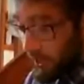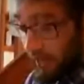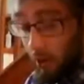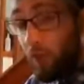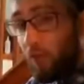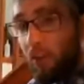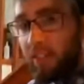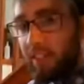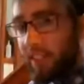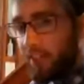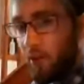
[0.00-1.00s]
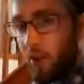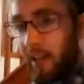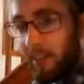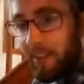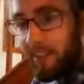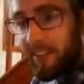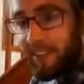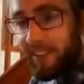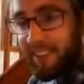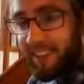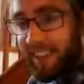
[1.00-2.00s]
do you hear other voices in your head?
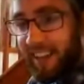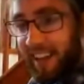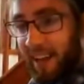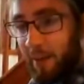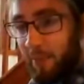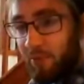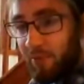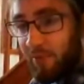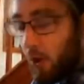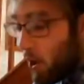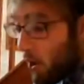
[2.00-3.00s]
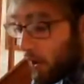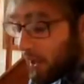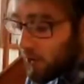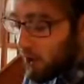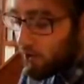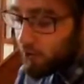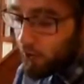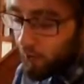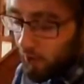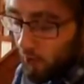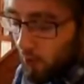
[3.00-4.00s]
And all that sort of
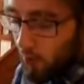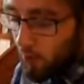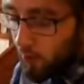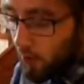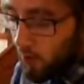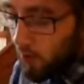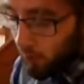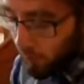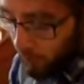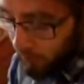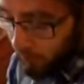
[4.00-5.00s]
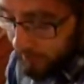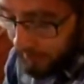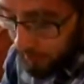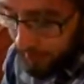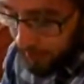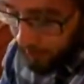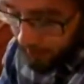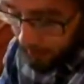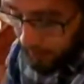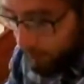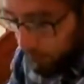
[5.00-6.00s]
stuff. And no, the voices I'm
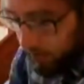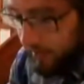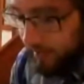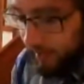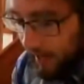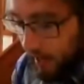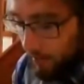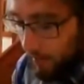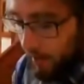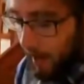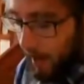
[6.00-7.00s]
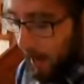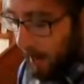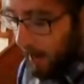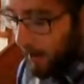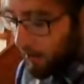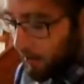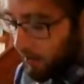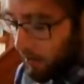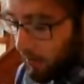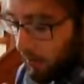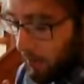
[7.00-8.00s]
hearing at this point in time are
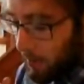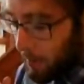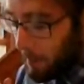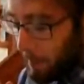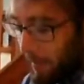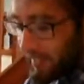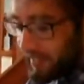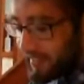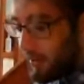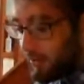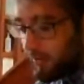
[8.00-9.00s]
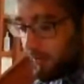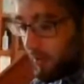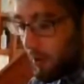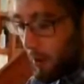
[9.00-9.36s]
myself,